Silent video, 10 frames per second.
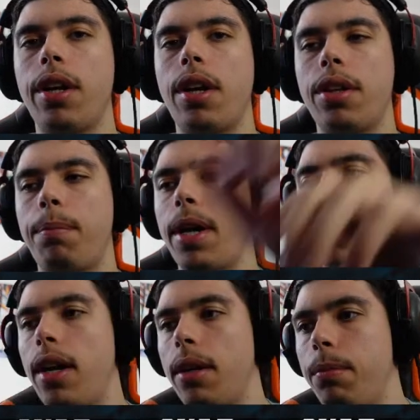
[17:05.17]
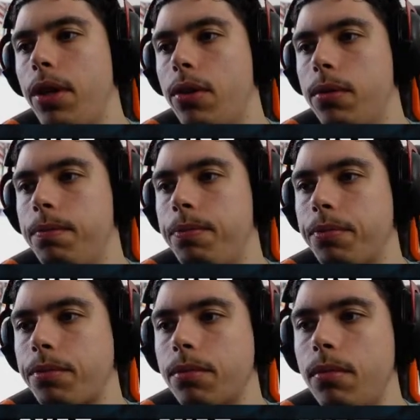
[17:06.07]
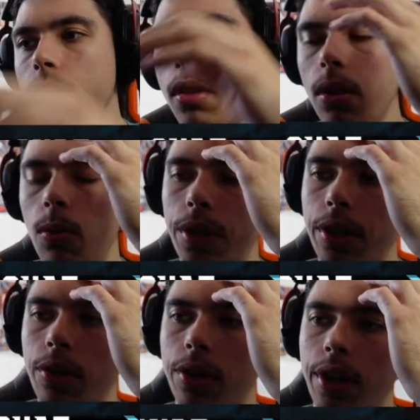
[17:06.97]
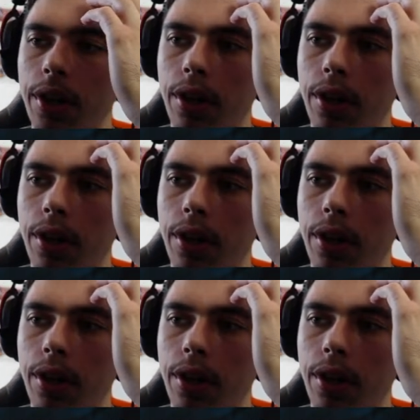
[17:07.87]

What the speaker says: at another pair, let me know. We can look at